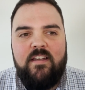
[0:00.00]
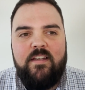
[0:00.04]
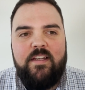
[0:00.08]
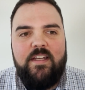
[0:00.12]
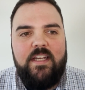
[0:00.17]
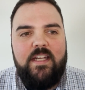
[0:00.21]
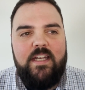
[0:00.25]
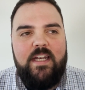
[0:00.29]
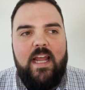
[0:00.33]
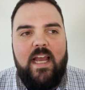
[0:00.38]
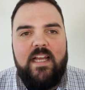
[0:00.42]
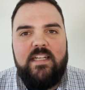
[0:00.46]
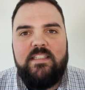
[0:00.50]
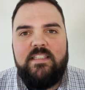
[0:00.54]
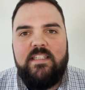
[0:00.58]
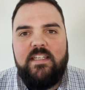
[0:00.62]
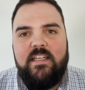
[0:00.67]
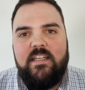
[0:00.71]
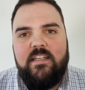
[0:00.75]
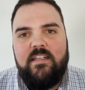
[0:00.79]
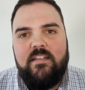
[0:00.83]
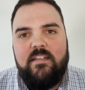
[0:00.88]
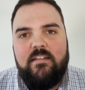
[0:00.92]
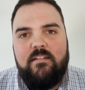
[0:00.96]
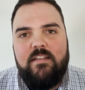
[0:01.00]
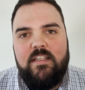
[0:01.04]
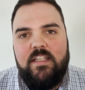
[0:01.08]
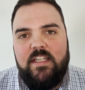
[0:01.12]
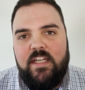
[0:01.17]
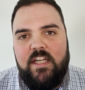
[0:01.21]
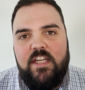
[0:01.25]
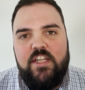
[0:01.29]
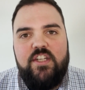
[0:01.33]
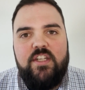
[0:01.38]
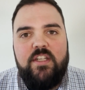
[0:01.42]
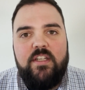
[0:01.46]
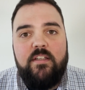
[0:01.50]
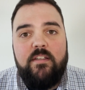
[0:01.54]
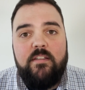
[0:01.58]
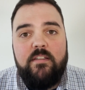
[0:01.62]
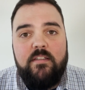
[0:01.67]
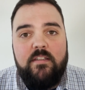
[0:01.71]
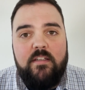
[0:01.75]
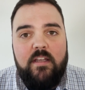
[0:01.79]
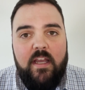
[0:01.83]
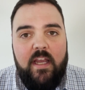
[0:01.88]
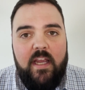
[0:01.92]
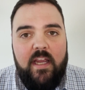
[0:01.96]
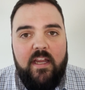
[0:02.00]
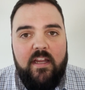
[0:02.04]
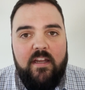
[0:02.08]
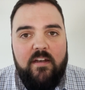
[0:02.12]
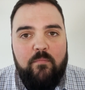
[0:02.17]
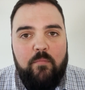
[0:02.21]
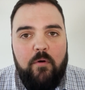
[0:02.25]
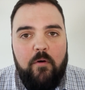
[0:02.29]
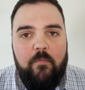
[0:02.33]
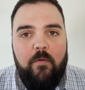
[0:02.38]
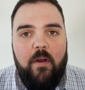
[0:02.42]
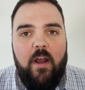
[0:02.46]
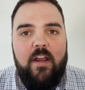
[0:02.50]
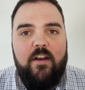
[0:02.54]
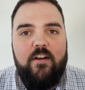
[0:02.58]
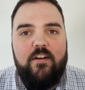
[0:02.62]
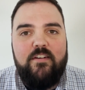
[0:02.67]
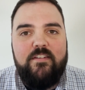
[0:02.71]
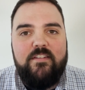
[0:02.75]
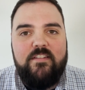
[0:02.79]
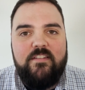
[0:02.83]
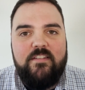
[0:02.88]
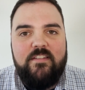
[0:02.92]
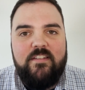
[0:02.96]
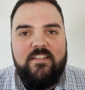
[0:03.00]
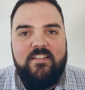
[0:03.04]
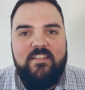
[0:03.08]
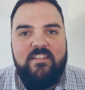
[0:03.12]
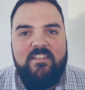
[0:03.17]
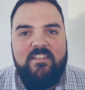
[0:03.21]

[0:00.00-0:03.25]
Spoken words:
connecting clinicians and providers.